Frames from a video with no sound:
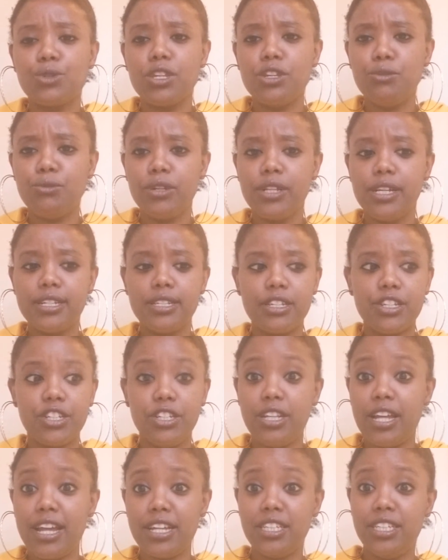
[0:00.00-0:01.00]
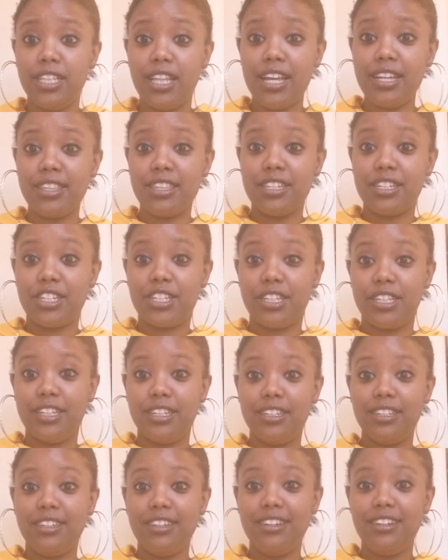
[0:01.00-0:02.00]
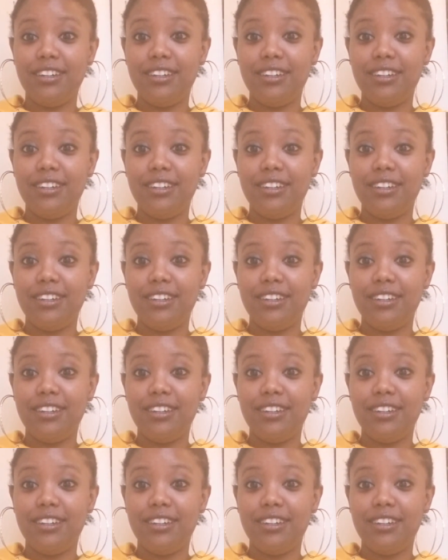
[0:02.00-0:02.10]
Then you realize, shit, I actually like this shit.